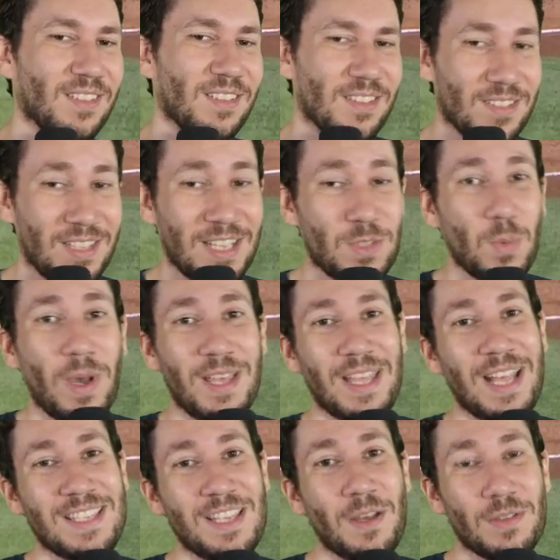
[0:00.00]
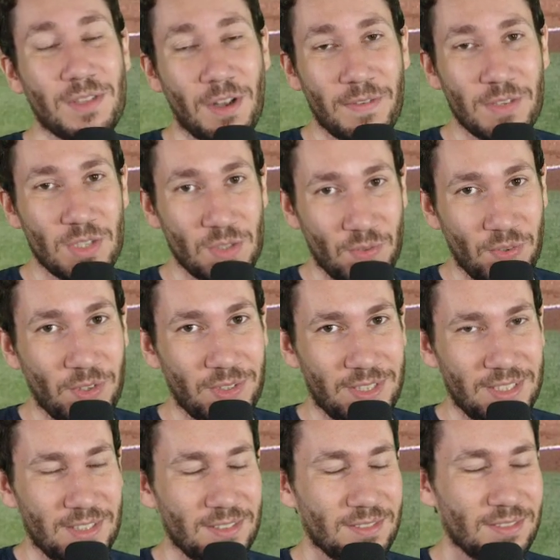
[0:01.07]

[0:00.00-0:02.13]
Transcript: So that's why, that's how Darvish is filthy.